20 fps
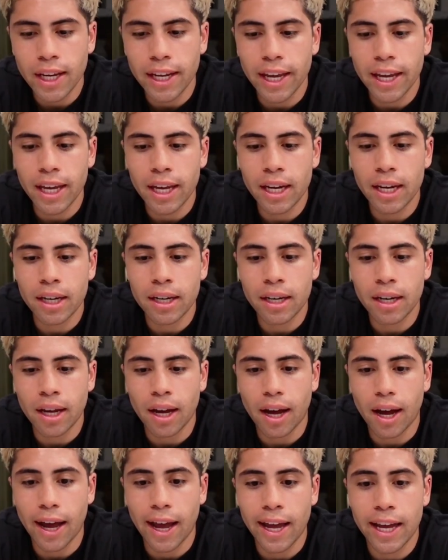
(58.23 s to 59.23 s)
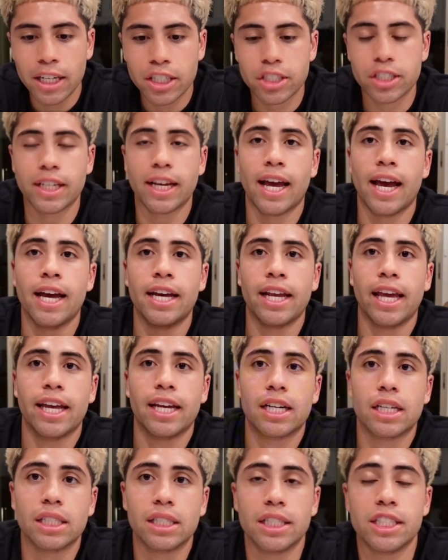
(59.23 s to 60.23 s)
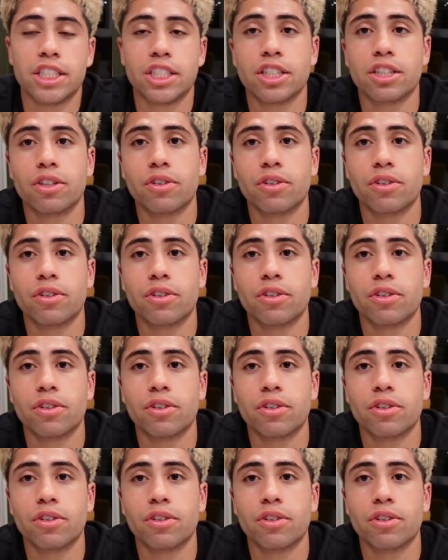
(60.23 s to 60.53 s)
And I actually had a collegiate